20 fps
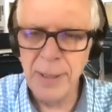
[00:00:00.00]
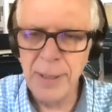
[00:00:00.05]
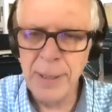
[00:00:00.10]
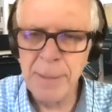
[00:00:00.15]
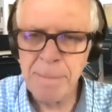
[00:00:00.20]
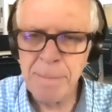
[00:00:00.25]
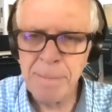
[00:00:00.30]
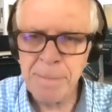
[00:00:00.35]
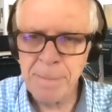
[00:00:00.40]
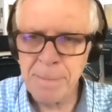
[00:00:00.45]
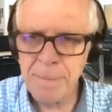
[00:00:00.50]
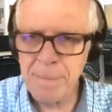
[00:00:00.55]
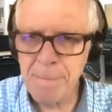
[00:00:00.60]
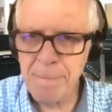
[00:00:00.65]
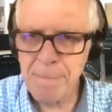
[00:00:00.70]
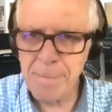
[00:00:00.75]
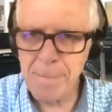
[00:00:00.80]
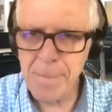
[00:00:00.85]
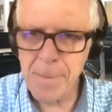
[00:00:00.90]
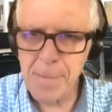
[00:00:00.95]
And she had a
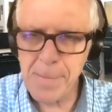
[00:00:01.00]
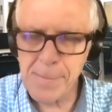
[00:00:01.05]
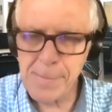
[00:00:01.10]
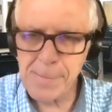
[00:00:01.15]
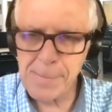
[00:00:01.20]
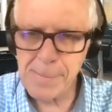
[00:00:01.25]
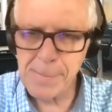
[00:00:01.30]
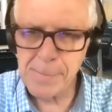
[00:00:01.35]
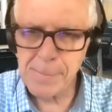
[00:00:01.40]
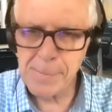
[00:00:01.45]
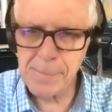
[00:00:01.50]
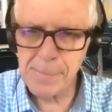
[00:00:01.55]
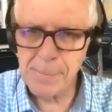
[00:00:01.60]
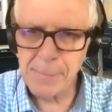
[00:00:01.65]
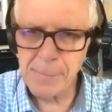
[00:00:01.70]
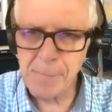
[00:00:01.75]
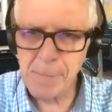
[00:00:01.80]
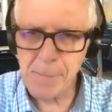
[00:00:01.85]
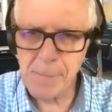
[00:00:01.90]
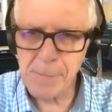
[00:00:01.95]
good sports car
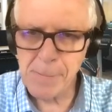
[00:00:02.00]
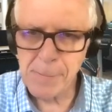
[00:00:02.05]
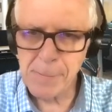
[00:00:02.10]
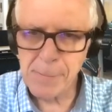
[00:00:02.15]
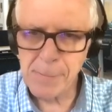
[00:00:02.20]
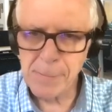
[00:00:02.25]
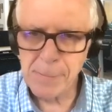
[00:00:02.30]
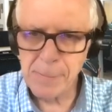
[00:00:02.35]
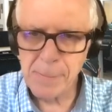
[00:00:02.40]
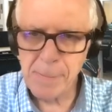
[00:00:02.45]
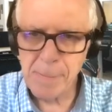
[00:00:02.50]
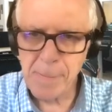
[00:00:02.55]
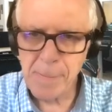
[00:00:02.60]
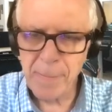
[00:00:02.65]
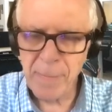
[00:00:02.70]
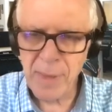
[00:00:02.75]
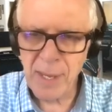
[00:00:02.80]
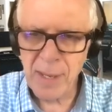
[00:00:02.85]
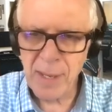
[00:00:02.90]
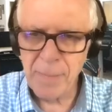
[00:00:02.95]
career as well, and did
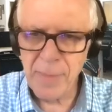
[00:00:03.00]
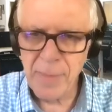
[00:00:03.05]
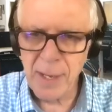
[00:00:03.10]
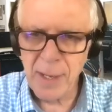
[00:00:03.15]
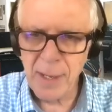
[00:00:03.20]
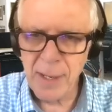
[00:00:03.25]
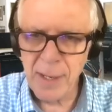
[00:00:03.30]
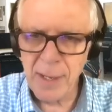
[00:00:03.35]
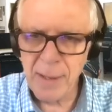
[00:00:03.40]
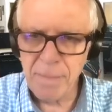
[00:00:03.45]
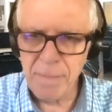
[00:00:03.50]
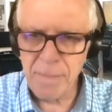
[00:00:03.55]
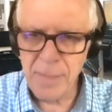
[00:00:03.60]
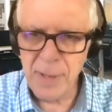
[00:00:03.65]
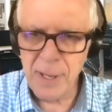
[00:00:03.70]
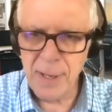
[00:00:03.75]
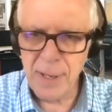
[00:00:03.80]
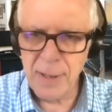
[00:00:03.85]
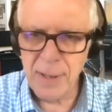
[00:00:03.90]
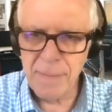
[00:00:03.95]
well. And I mean, she
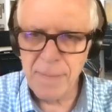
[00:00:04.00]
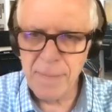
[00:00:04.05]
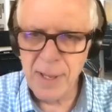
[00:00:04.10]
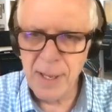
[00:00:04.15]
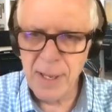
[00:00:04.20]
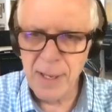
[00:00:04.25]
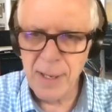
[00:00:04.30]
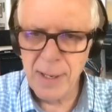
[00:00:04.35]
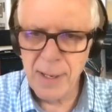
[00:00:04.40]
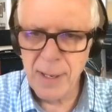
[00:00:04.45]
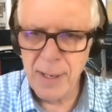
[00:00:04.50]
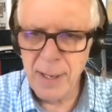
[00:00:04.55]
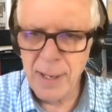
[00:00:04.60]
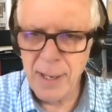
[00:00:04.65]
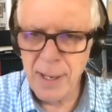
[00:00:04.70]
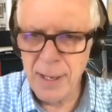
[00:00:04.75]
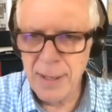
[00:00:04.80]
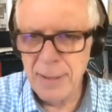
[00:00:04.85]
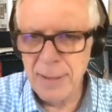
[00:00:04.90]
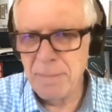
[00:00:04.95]
deserved to be there. She
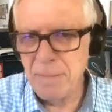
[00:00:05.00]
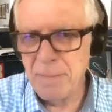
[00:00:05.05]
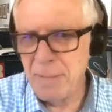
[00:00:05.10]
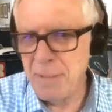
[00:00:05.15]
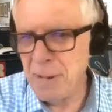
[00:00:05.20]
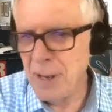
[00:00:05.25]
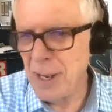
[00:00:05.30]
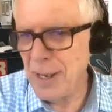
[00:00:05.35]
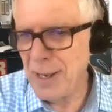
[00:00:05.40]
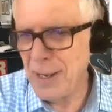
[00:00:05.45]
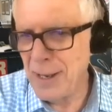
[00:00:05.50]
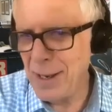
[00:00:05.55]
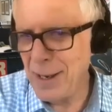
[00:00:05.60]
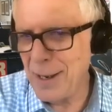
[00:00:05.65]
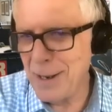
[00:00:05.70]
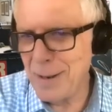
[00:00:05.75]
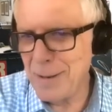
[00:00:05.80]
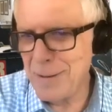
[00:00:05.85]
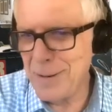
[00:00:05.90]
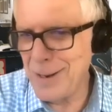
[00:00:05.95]
did. She was a good
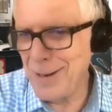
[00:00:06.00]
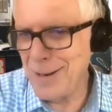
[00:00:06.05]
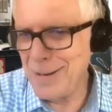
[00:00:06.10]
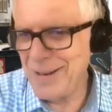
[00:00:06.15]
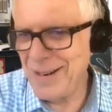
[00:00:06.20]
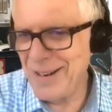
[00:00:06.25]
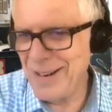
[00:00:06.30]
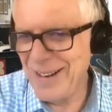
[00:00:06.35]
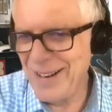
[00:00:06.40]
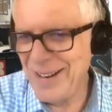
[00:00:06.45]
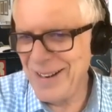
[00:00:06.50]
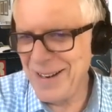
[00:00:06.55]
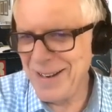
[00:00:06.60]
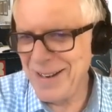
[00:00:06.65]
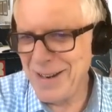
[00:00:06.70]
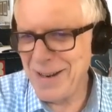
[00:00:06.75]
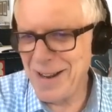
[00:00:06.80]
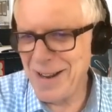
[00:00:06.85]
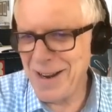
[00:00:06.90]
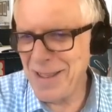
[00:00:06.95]
representative for the
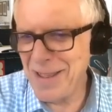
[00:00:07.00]
sponsors.